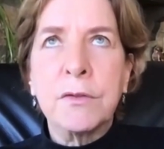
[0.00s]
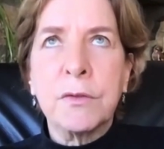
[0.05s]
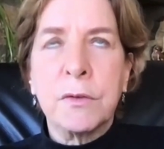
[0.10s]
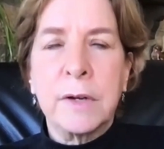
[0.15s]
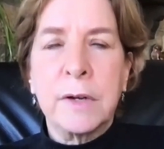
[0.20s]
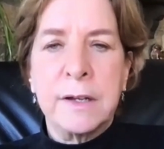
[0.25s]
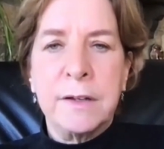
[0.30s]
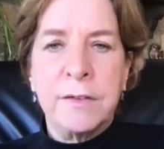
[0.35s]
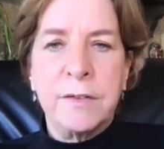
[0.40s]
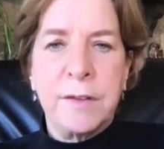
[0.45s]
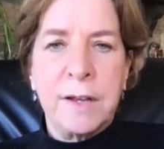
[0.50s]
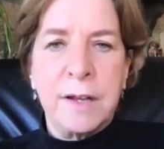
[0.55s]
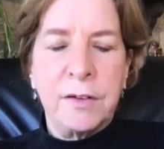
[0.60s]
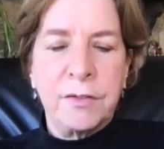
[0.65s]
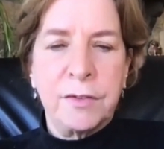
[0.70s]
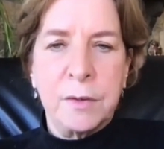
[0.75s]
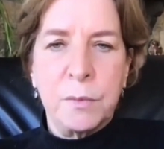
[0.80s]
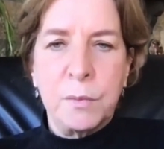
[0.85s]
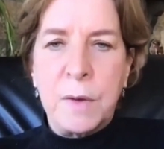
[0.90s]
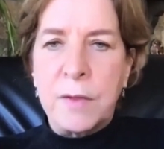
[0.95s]

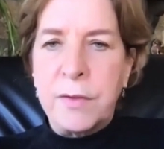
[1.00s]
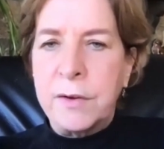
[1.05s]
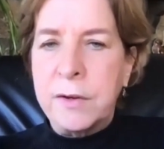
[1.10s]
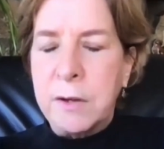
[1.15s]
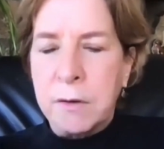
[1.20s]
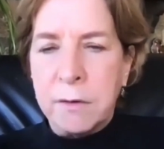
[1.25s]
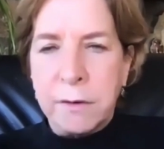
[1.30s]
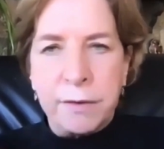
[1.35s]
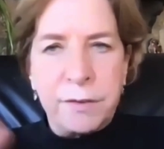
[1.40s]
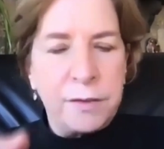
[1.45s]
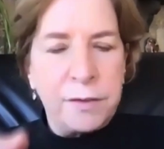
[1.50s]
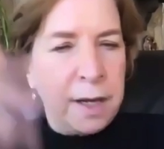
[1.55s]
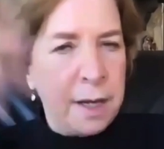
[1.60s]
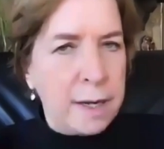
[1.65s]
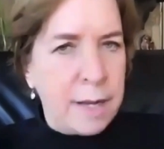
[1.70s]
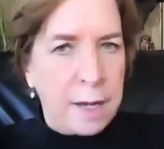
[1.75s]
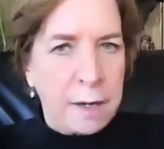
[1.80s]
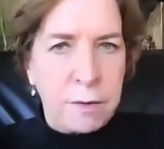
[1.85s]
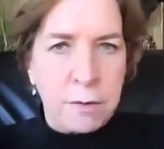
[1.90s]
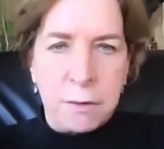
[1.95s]
organization, whether you're a
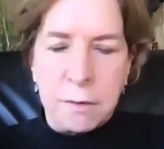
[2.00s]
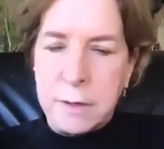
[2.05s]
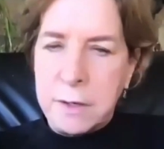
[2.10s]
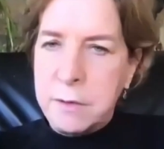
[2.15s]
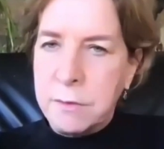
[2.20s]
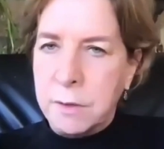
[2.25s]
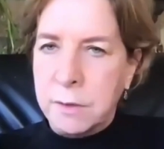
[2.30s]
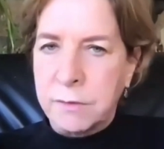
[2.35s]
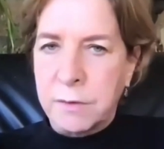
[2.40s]
CNN or a New York